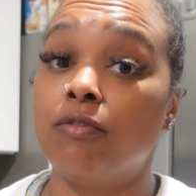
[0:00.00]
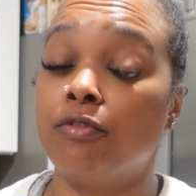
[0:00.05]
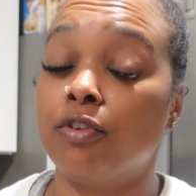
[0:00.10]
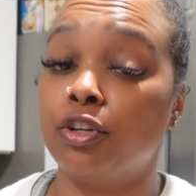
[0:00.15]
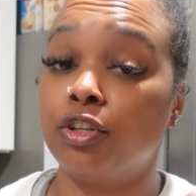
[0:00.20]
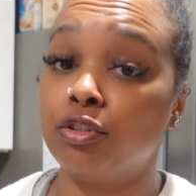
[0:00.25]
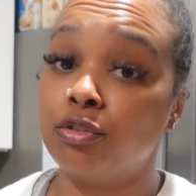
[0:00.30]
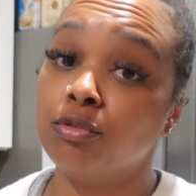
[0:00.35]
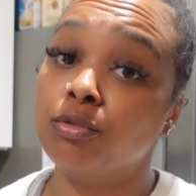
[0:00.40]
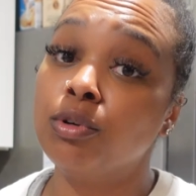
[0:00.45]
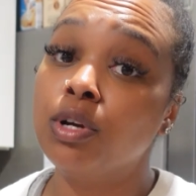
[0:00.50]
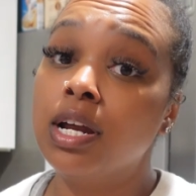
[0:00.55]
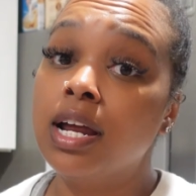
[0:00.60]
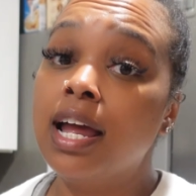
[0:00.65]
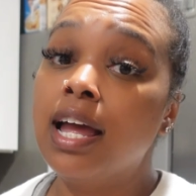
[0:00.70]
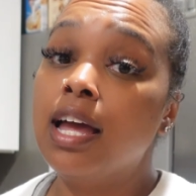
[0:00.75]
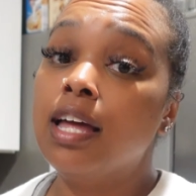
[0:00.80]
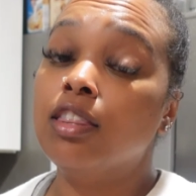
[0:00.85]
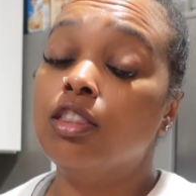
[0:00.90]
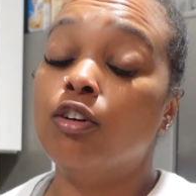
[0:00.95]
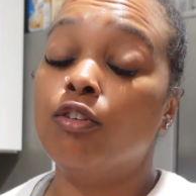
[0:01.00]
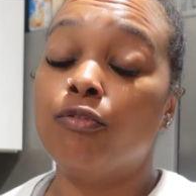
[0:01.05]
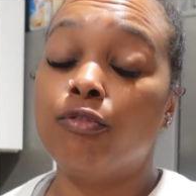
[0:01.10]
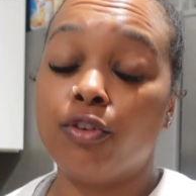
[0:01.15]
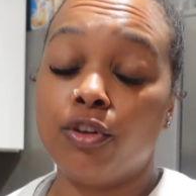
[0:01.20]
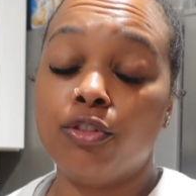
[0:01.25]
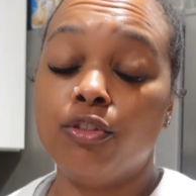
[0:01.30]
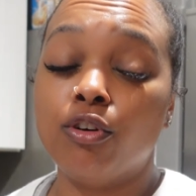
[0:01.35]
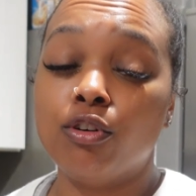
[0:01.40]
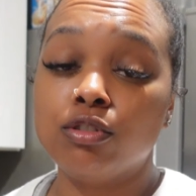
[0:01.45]
And for you,
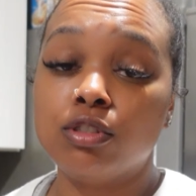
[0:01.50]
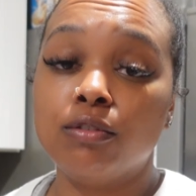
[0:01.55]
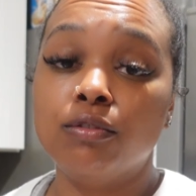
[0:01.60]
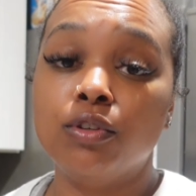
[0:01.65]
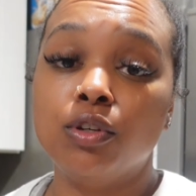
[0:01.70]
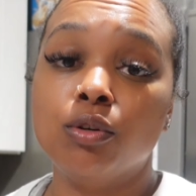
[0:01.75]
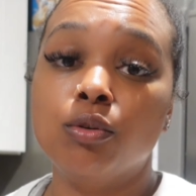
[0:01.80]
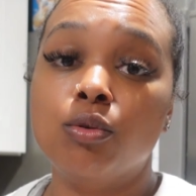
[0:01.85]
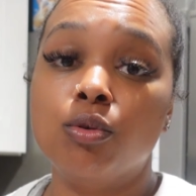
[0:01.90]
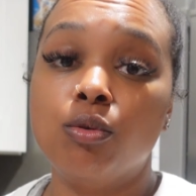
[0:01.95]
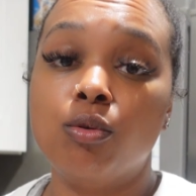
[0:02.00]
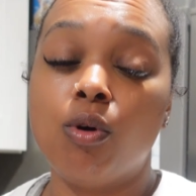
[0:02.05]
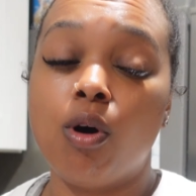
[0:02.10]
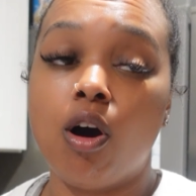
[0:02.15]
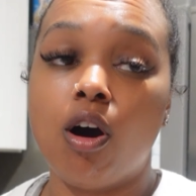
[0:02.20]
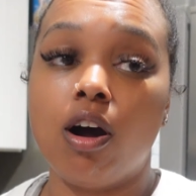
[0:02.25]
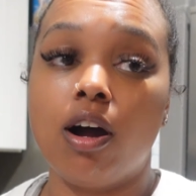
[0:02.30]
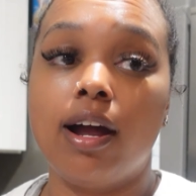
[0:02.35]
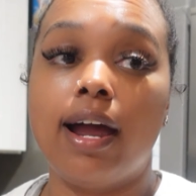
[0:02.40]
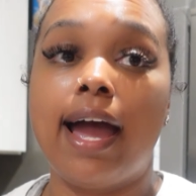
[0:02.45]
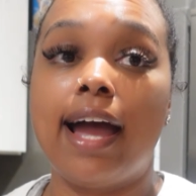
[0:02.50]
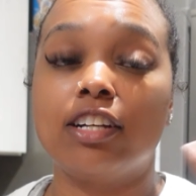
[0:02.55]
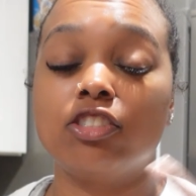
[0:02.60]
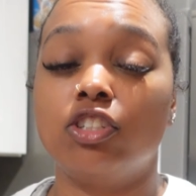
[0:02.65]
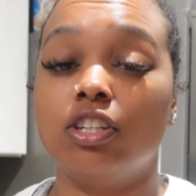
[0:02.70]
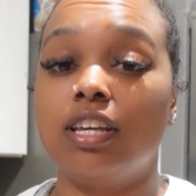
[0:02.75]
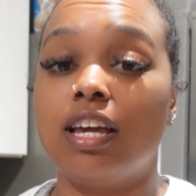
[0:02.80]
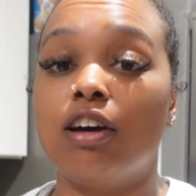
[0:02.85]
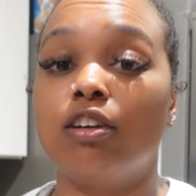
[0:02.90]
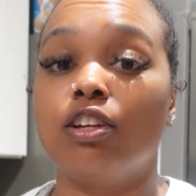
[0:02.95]
for those of you who are
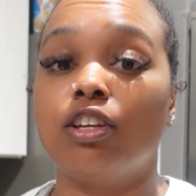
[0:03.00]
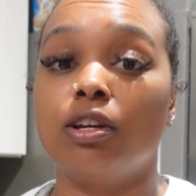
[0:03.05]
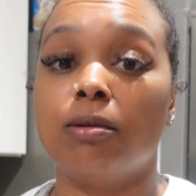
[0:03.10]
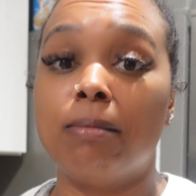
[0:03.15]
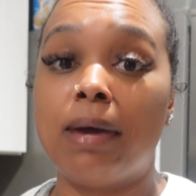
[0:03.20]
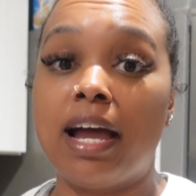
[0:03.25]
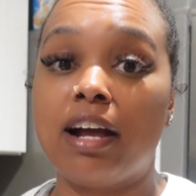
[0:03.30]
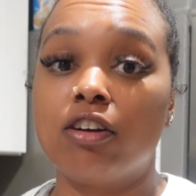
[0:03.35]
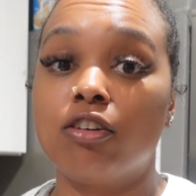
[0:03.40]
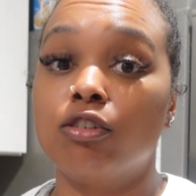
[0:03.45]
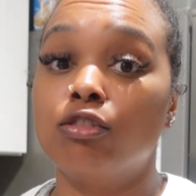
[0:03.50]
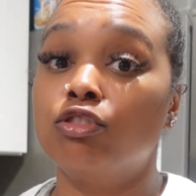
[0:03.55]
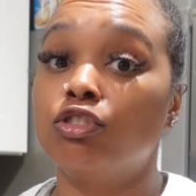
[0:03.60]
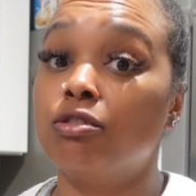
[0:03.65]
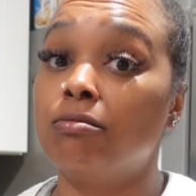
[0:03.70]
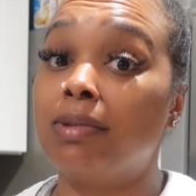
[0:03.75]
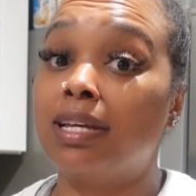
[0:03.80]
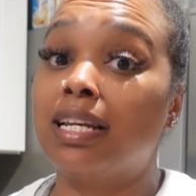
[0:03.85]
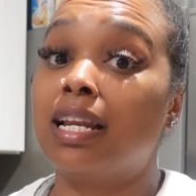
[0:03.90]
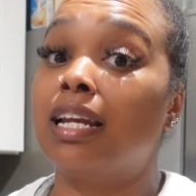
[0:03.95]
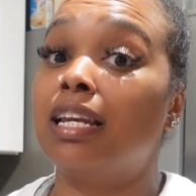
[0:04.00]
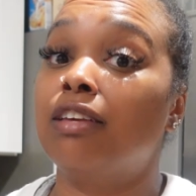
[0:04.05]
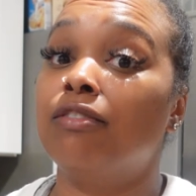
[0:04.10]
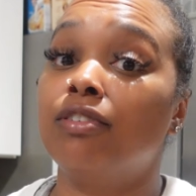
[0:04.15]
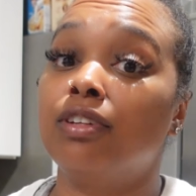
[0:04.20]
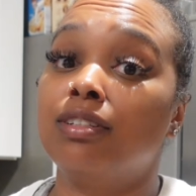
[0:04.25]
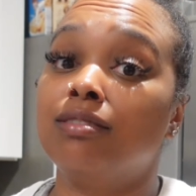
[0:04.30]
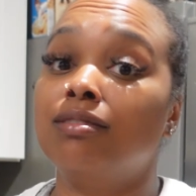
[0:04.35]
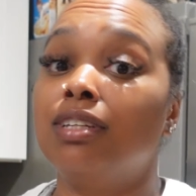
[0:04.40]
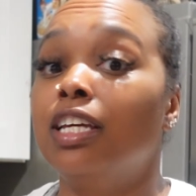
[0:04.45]
actually counting your macros, you may not
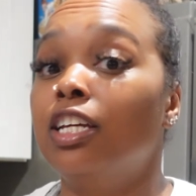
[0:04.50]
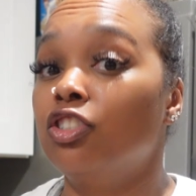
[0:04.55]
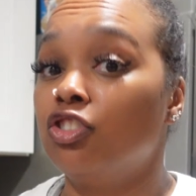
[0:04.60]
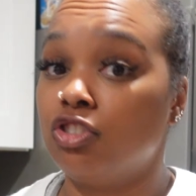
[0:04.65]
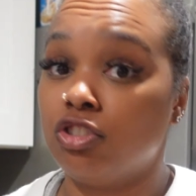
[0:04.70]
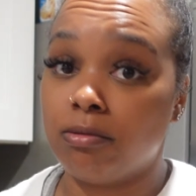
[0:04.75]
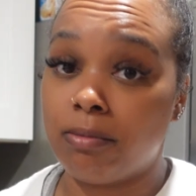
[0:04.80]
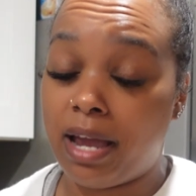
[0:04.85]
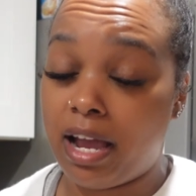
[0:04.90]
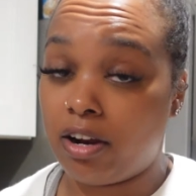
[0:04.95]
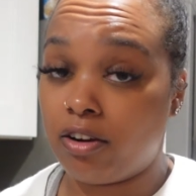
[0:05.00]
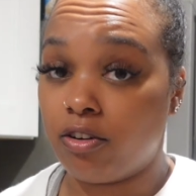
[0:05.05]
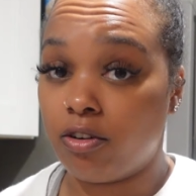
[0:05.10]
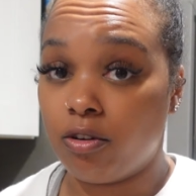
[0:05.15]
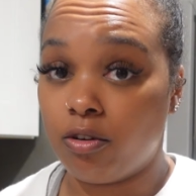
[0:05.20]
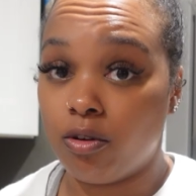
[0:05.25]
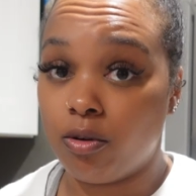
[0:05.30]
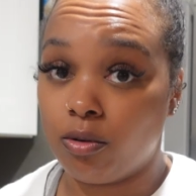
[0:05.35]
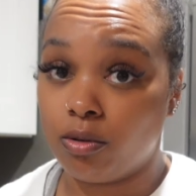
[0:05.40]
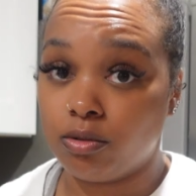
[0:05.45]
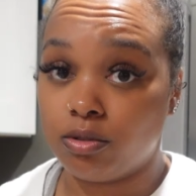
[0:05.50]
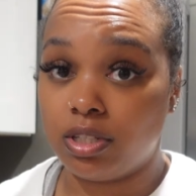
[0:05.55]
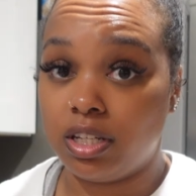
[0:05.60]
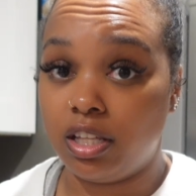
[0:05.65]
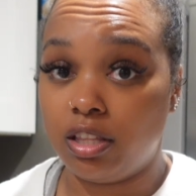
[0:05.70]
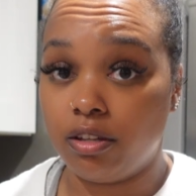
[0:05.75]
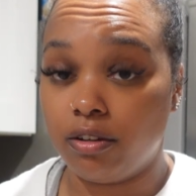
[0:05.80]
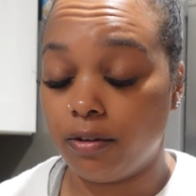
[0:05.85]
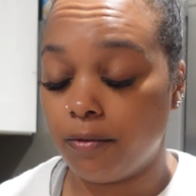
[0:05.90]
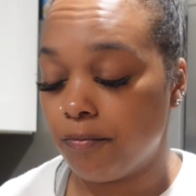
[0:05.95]
even hit your macro
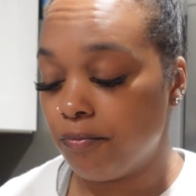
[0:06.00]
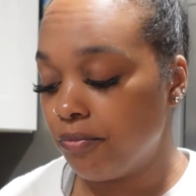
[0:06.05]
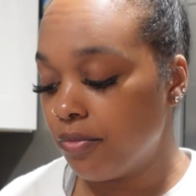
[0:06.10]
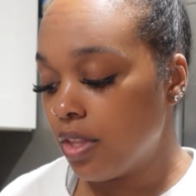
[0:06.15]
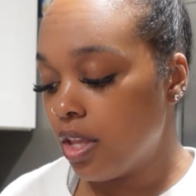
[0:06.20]
goals either.